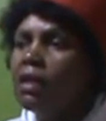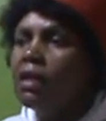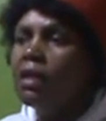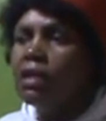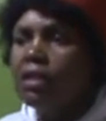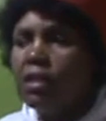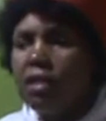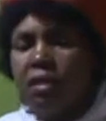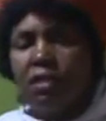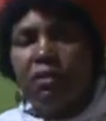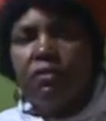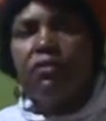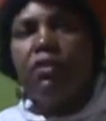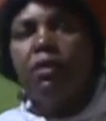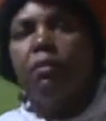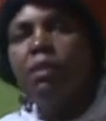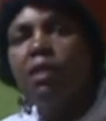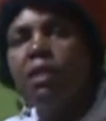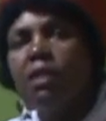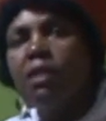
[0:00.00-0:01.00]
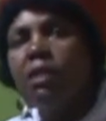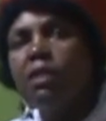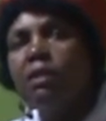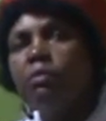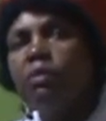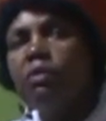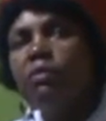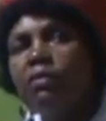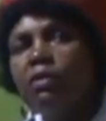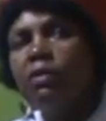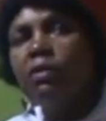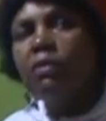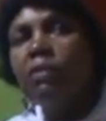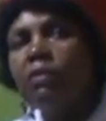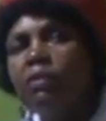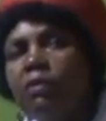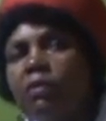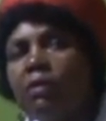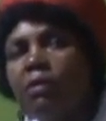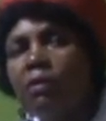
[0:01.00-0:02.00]
three or four minutes
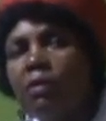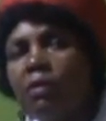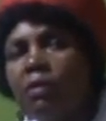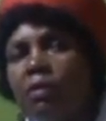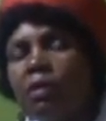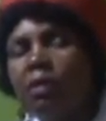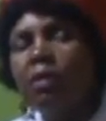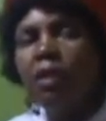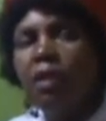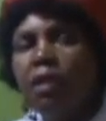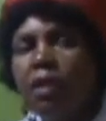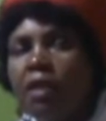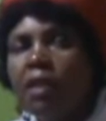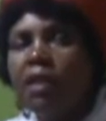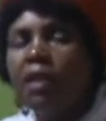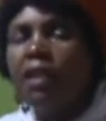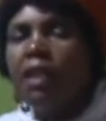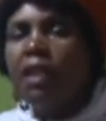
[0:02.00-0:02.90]
before the